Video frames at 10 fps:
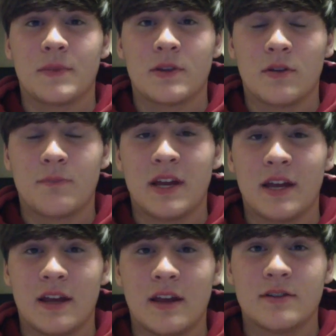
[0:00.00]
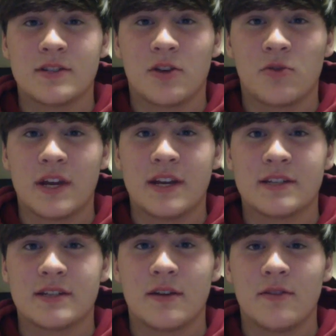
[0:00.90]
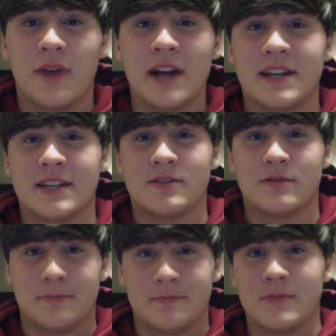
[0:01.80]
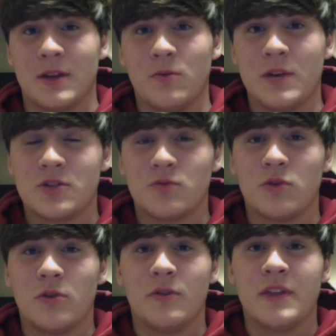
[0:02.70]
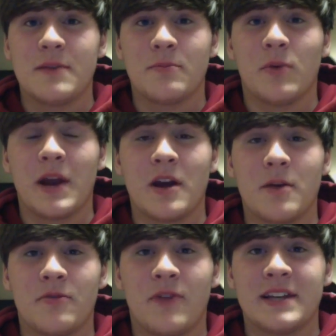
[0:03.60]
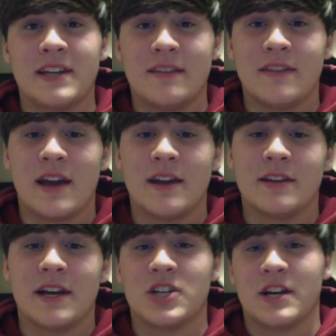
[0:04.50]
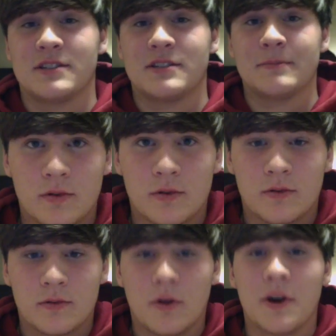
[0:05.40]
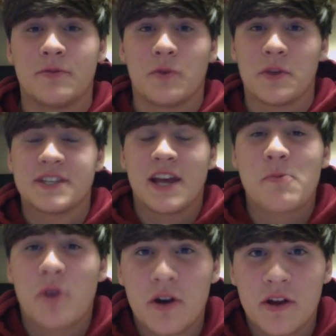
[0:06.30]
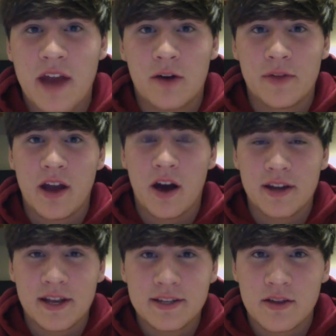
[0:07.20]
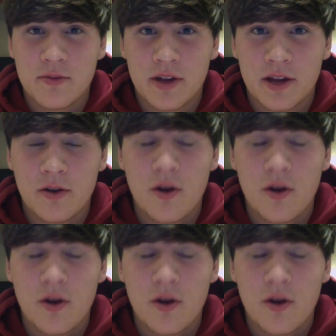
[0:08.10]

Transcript: pig secrete phytase, which will then break up phytate that it digests. Alright, for the second part on how they got it into the pig